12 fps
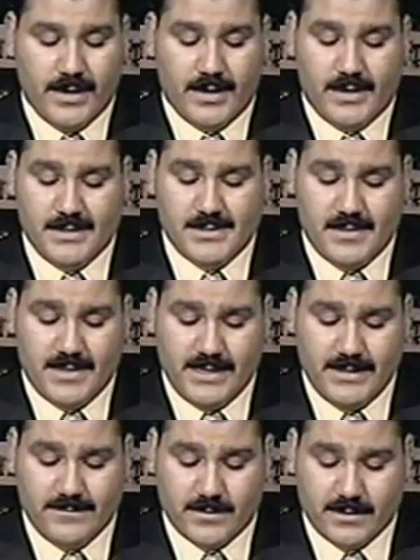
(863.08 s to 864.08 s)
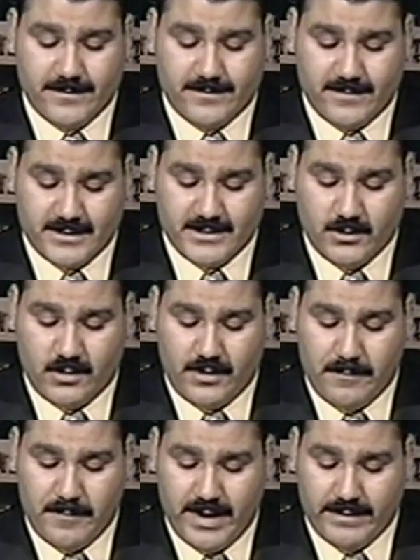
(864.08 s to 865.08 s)
Isn't the evil inflicted on
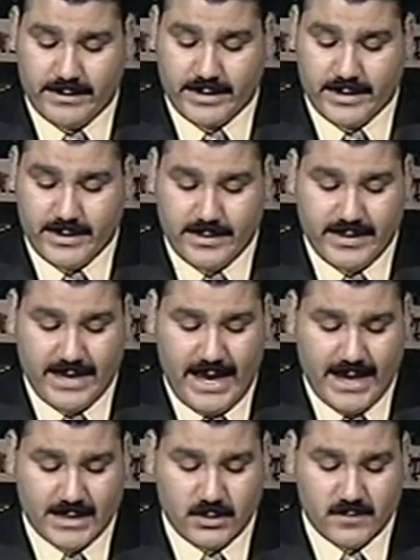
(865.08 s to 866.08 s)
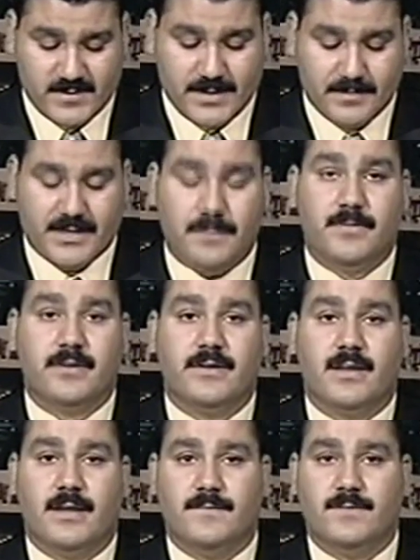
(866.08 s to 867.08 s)
America in the act of September
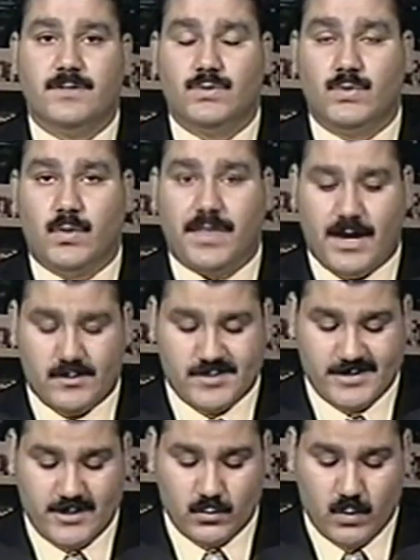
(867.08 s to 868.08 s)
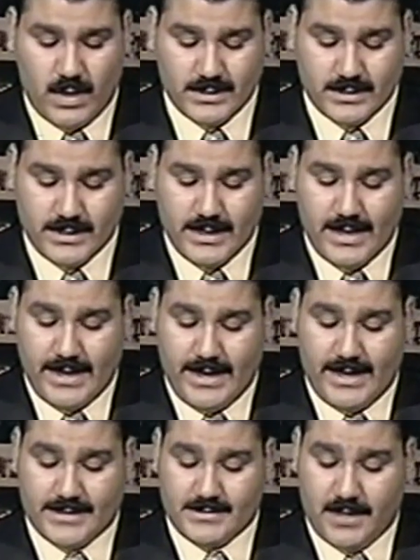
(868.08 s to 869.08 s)
11, 2001,
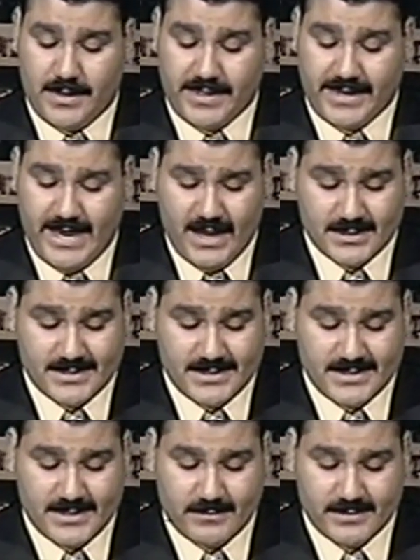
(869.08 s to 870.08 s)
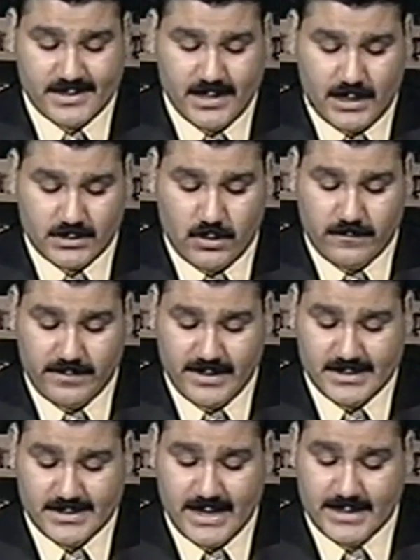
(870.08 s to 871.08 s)
and nothing else is a result of
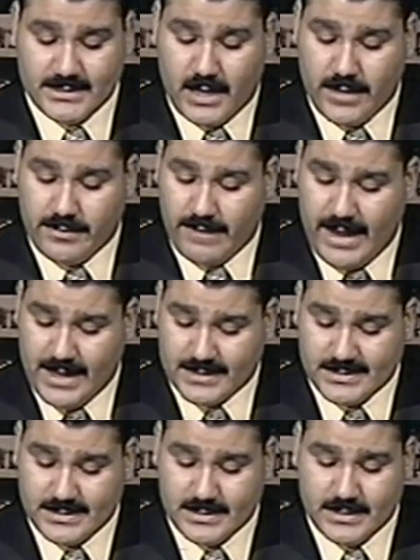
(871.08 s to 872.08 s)
this and other acts?